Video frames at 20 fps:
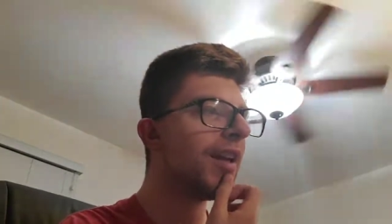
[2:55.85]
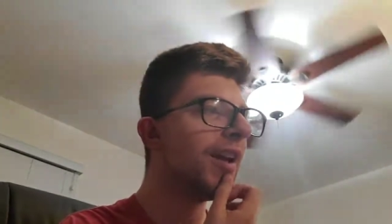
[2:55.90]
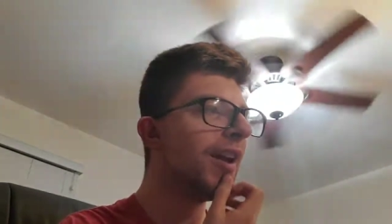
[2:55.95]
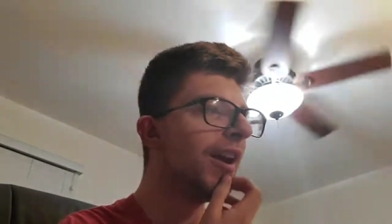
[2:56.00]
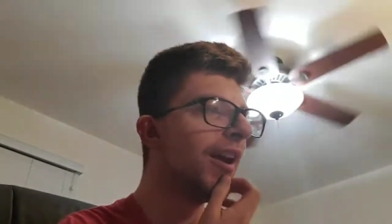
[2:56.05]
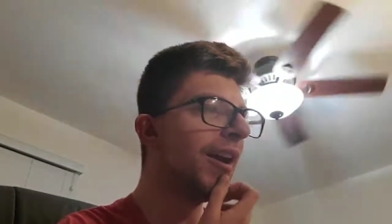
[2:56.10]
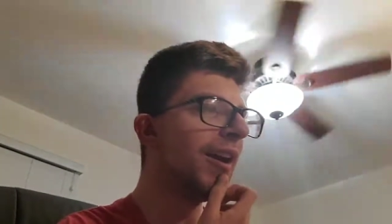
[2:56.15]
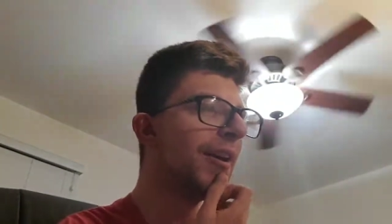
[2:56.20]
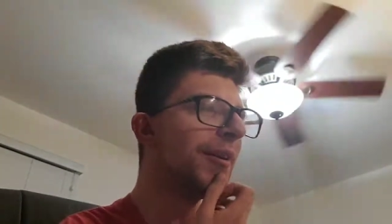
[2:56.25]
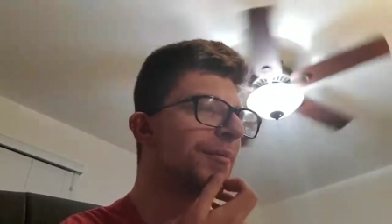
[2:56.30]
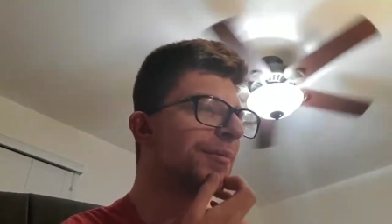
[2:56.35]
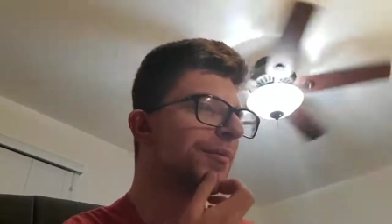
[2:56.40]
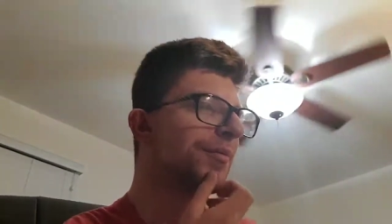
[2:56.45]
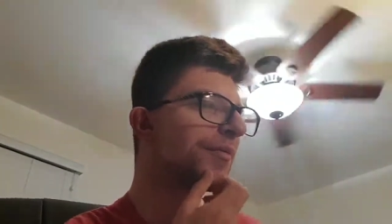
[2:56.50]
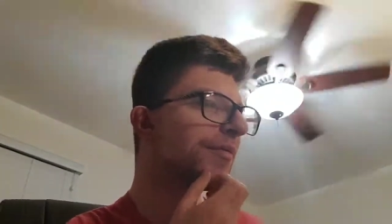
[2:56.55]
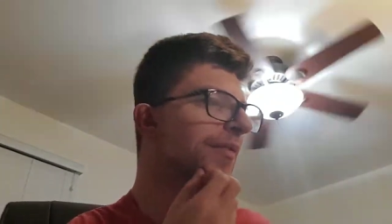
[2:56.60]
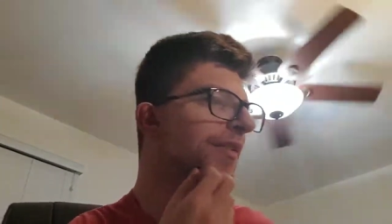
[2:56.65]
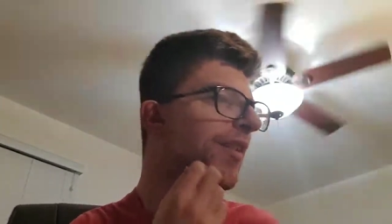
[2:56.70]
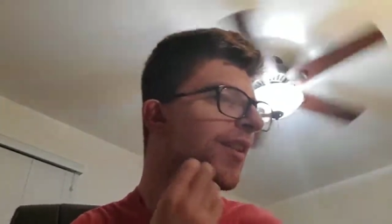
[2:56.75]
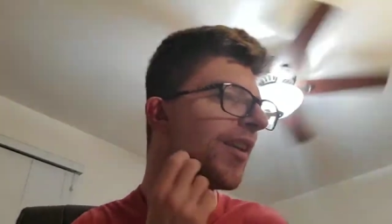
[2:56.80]
um,
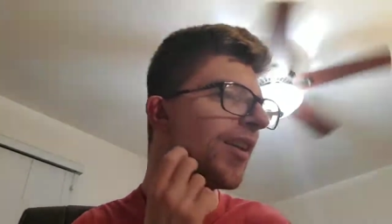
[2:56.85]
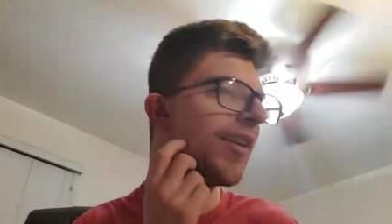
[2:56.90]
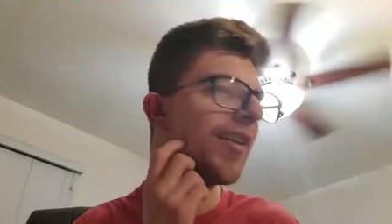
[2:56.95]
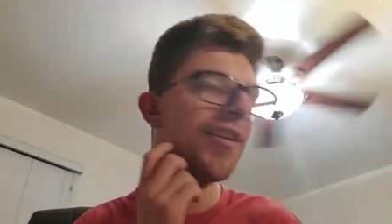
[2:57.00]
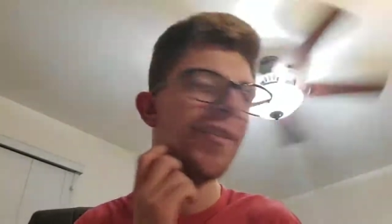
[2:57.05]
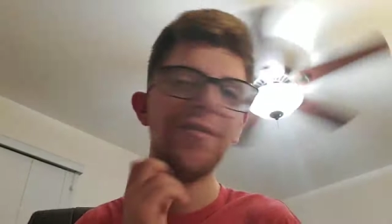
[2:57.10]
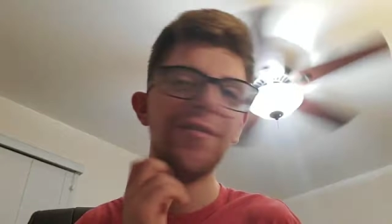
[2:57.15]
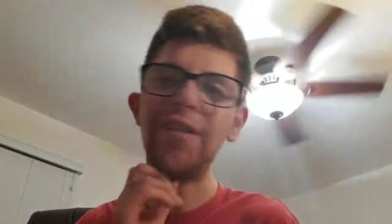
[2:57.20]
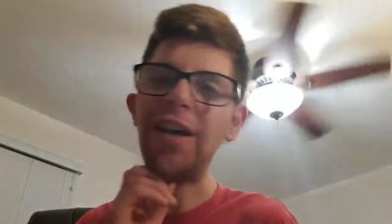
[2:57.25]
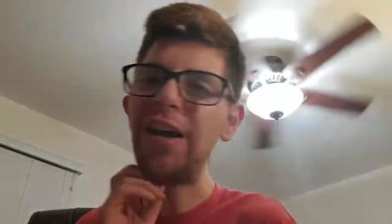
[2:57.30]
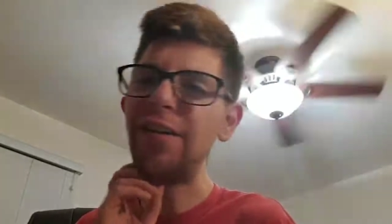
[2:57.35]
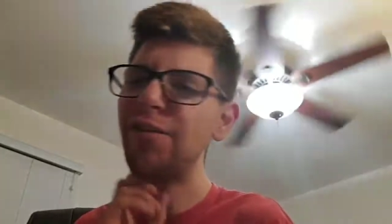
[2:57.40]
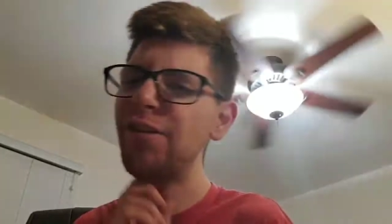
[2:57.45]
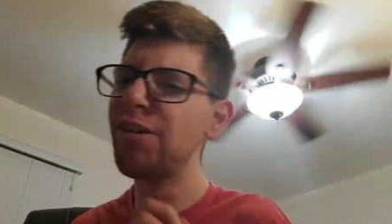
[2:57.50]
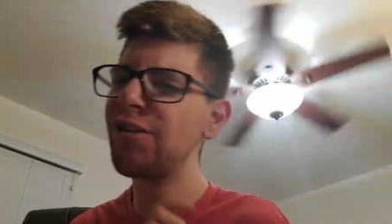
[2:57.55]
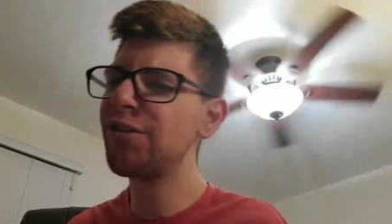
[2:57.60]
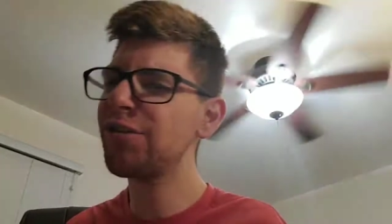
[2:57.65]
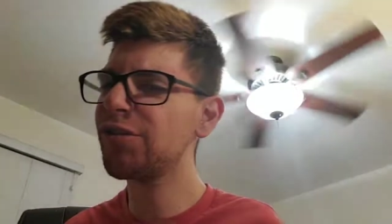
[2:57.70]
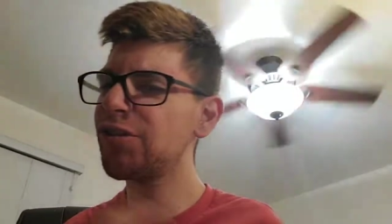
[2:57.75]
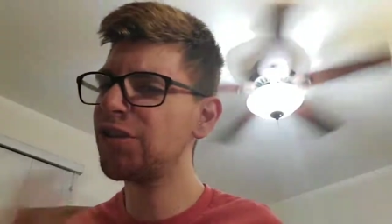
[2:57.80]
five
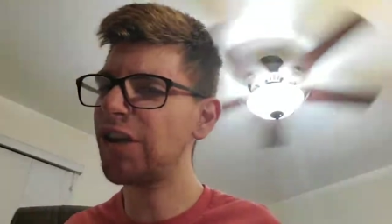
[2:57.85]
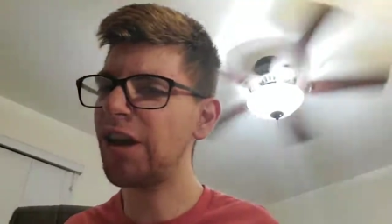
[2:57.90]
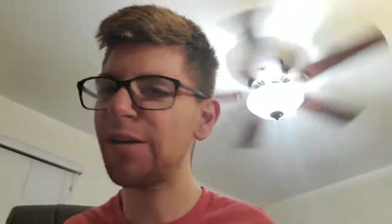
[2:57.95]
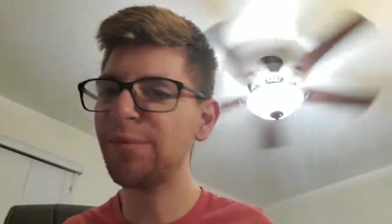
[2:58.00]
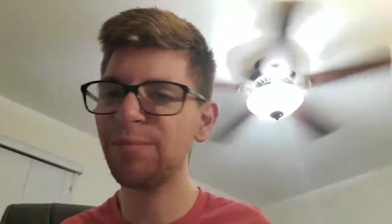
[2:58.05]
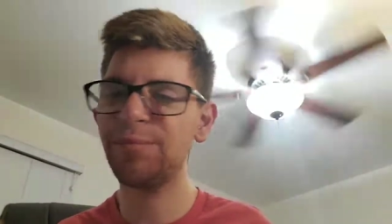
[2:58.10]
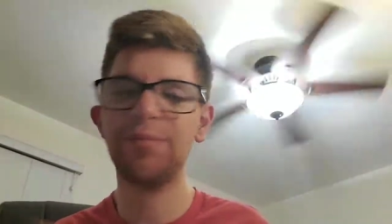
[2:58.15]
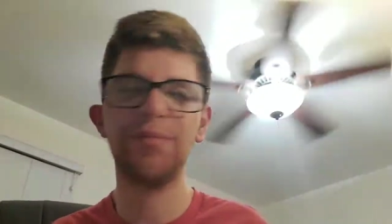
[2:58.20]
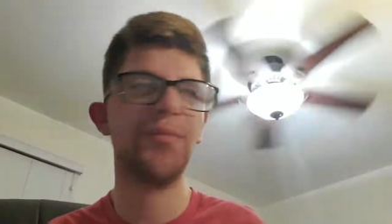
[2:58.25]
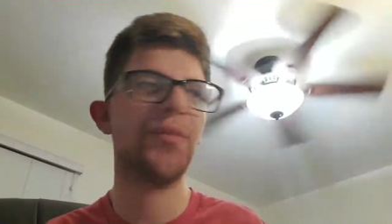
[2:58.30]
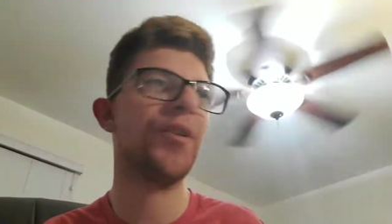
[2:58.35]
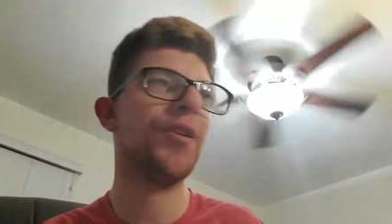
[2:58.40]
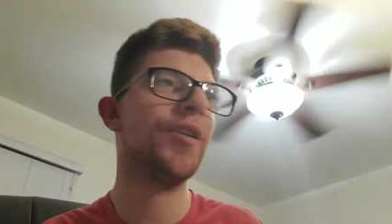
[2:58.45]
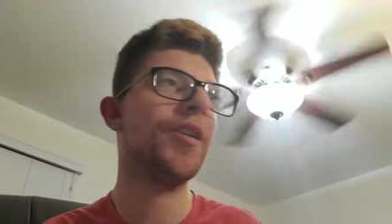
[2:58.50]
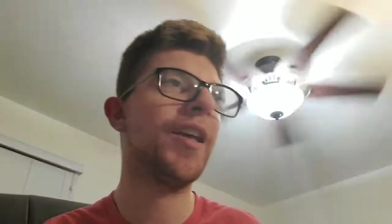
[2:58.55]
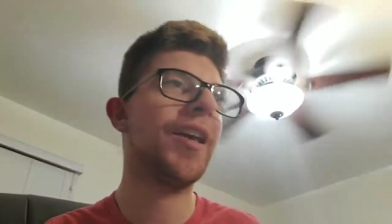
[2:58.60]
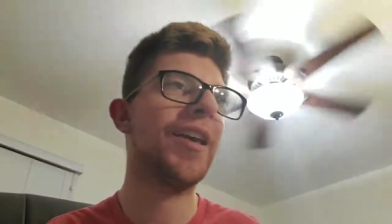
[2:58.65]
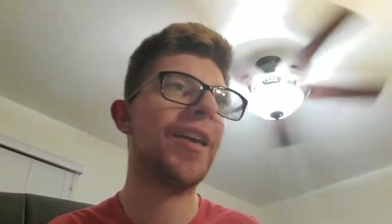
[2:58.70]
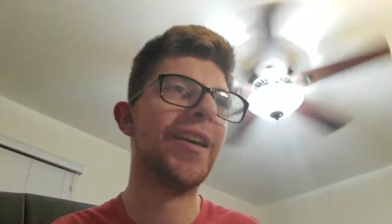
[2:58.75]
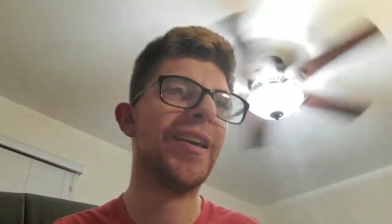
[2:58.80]
year jump
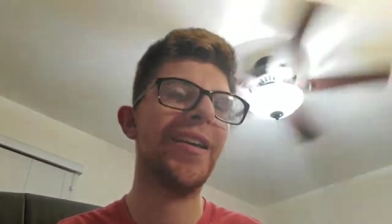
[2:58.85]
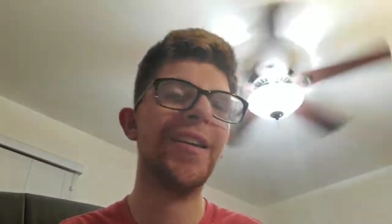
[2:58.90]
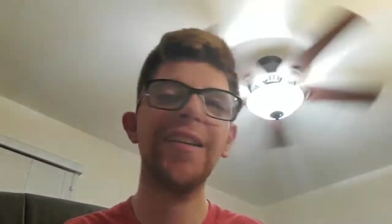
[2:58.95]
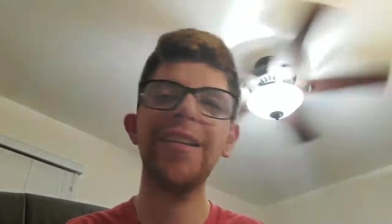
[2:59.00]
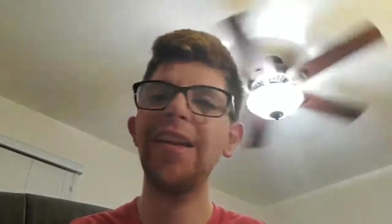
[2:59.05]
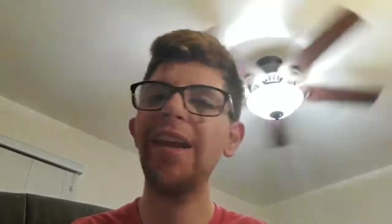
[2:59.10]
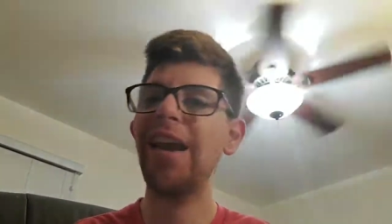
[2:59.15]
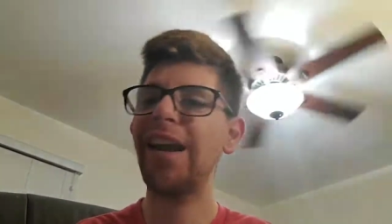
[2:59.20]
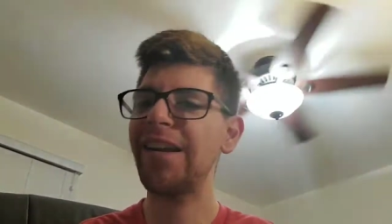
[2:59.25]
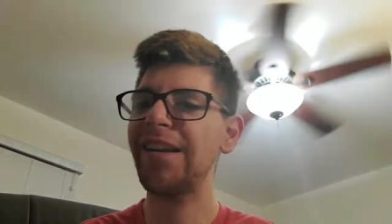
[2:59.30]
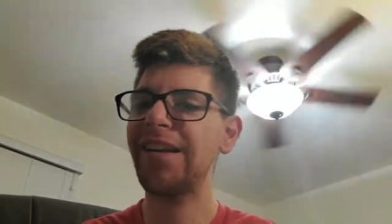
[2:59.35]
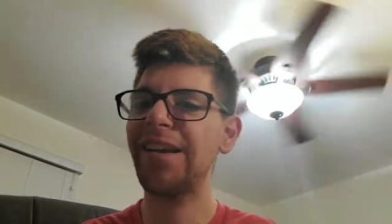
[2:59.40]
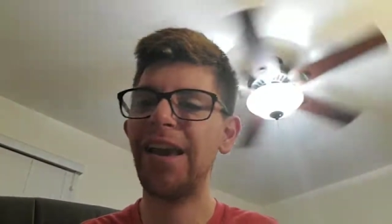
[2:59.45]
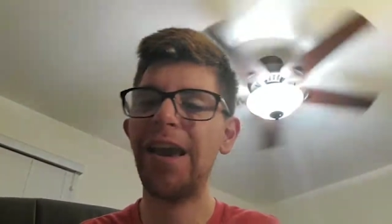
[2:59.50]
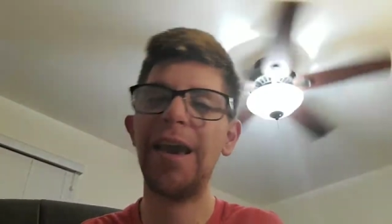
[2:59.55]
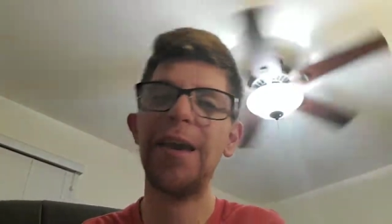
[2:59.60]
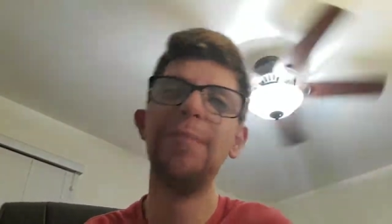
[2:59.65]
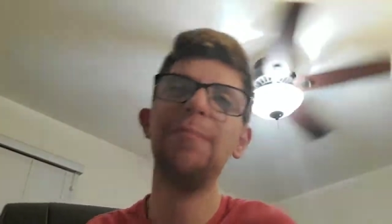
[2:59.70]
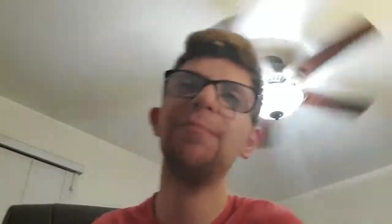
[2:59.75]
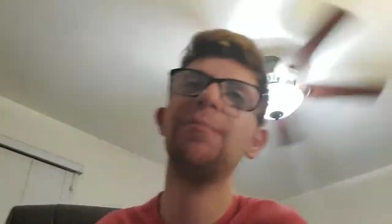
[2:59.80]
like
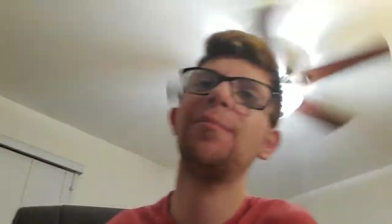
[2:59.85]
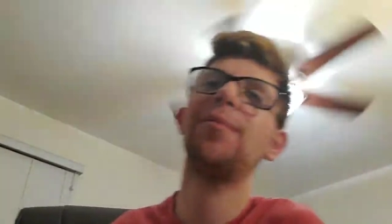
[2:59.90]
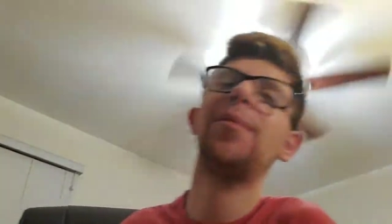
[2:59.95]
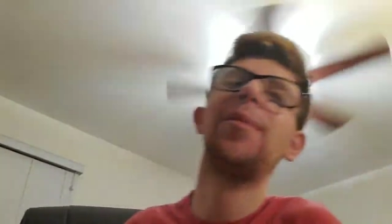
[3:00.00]
Endgame.